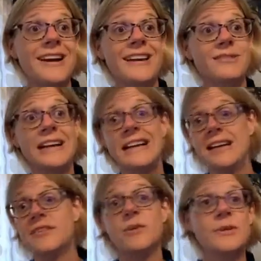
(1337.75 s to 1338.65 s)
like
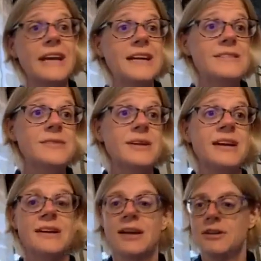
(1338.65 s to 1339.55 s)
really, if you want to get into
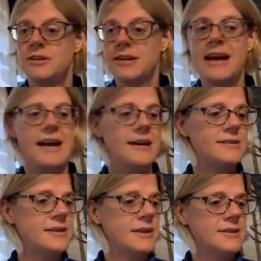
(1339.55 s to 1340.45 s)
it, you
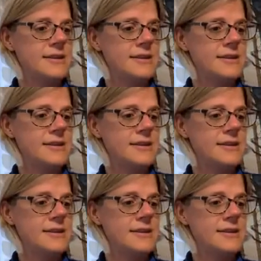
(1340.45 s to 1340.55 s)
can.